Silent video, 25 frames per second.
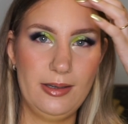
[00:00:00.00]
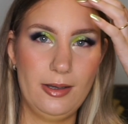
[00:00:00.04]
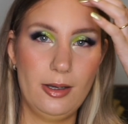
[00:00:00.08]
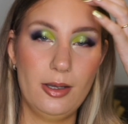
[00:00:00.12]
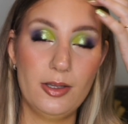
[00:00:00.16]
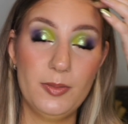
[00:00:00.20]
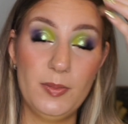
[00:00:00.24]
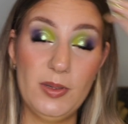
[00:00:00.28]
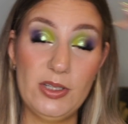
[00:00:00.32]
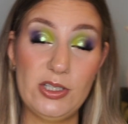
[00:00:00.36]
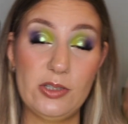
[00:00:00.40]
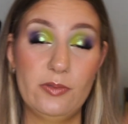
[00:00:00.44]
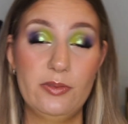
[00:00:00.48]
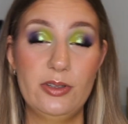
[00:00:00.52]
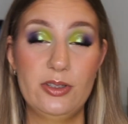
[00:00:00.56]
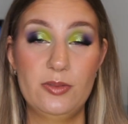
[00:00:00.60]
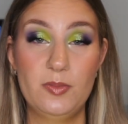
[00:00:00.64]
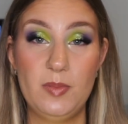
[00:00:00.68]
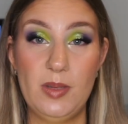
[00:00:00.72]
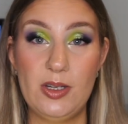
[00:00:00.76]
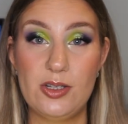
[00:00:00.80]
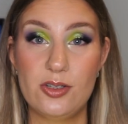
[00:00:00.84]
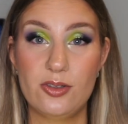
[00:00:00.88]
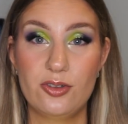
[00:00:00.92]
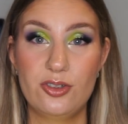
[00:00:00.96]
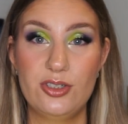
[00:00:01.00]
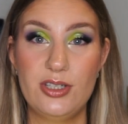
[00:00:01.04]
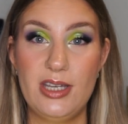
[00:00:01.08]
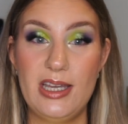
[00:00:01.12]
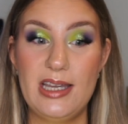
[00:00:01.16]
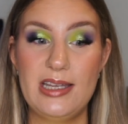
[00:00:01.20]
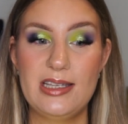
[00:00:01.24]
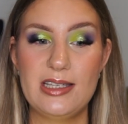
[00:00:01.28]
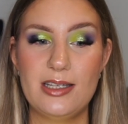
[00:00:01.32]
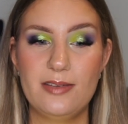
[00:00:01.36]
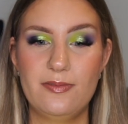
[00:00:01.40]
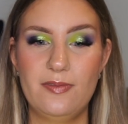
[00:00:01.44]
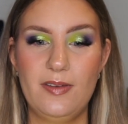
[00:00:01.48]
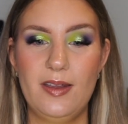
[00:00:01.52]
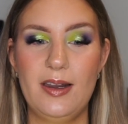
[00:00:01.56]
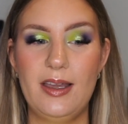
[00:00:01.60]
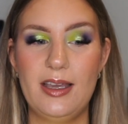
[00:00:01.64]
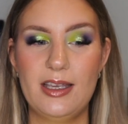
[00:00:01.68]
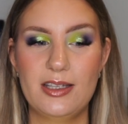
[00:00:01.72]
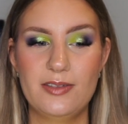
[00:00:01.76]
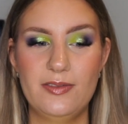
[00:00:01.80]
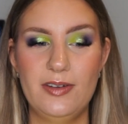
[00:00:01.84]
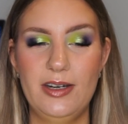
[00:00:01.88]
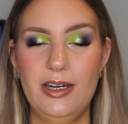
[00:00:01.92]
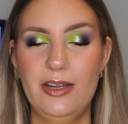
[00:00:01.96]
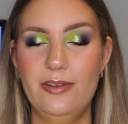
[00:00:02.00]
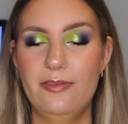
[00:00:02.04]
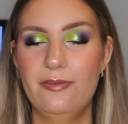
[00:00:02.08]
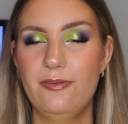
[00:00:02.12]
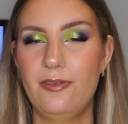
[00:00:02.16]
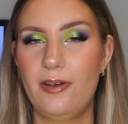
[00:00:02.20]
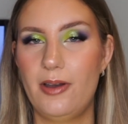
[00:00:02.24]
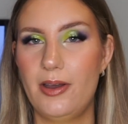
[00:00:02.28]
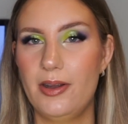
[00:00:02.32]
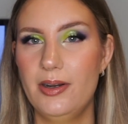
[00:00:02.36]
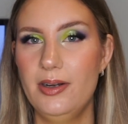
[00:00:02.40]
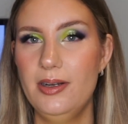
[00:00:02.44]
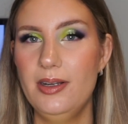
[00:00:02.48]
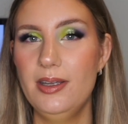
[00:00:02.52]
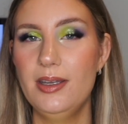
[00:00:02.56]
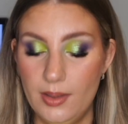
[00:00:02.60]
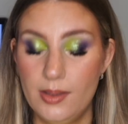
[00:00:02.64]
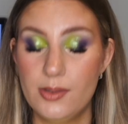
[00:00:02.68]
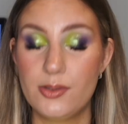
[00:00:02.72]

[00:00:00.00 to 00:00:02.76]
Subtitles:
especially of the special shades, I feel like it's very fun.